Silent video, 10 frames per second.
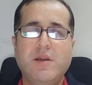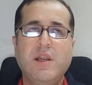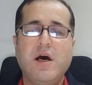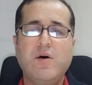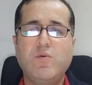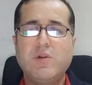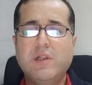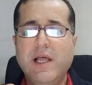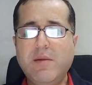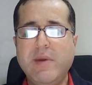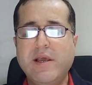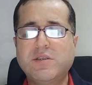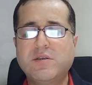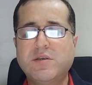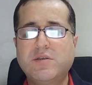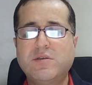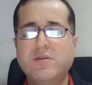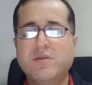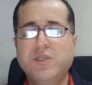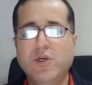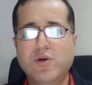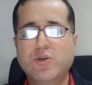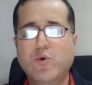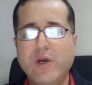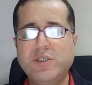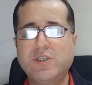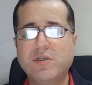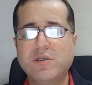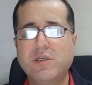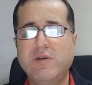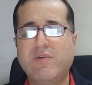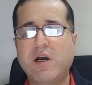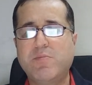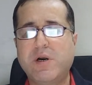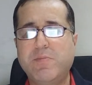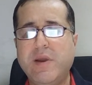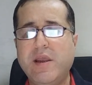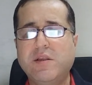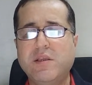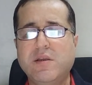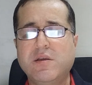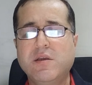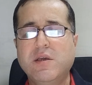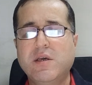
Now, let me answer your question if I prepare the